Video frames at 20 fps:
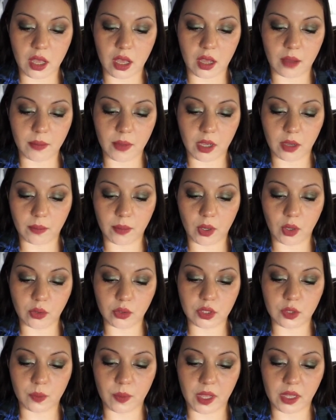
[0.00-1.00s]
among
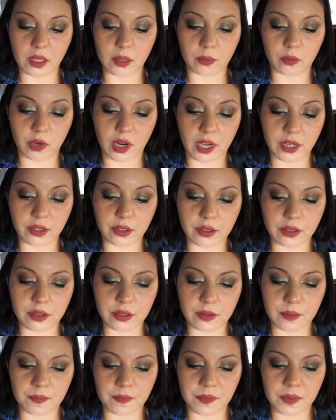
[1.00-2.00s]
postbellum
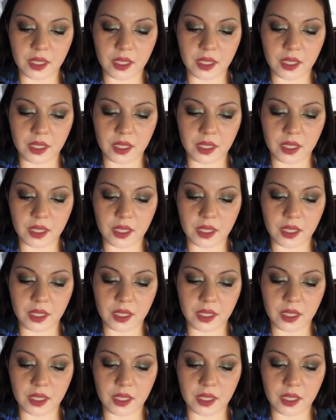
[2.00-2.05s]
writers,